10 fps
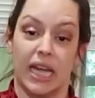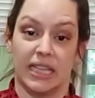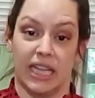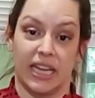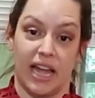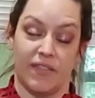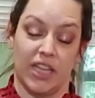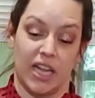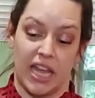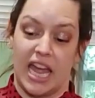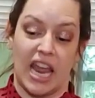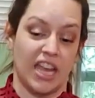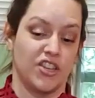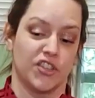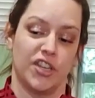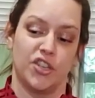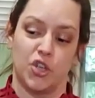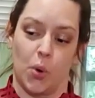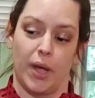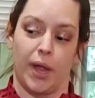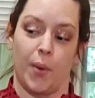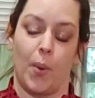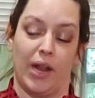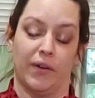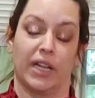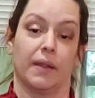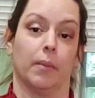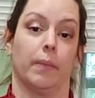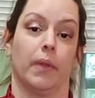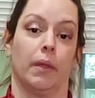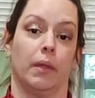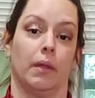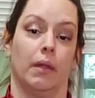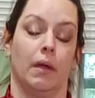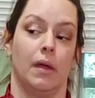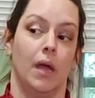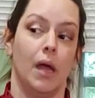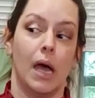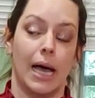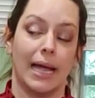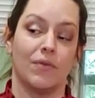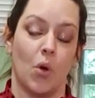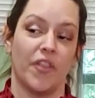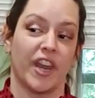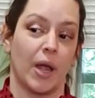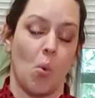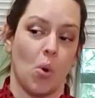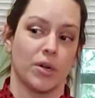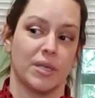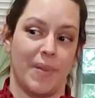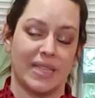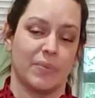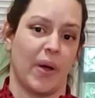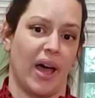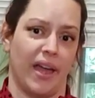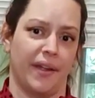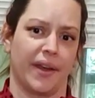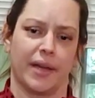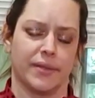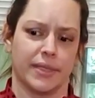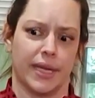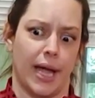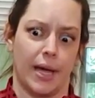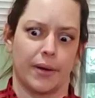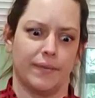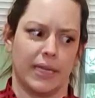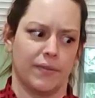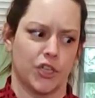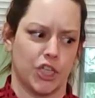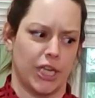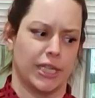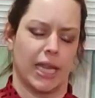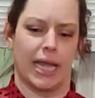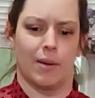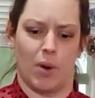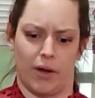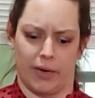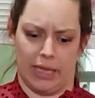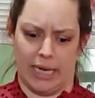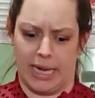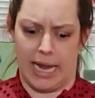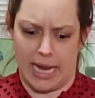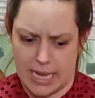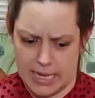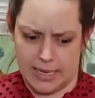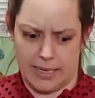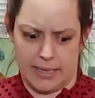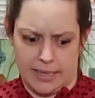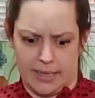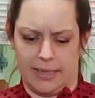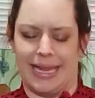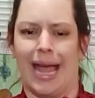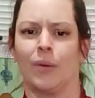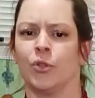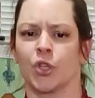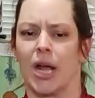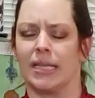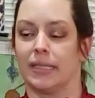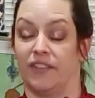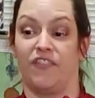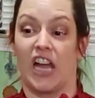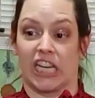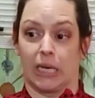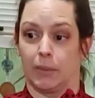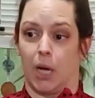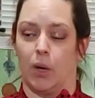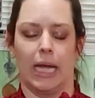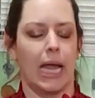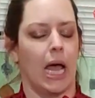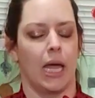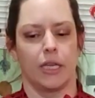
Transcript: and like have a lot of, and I just enjoy wearing them. I have one that I wore to Best Buy, and I was like, I don't even give a shit that I am wearing like a gown dress. Like, fuck it, I'm going, like,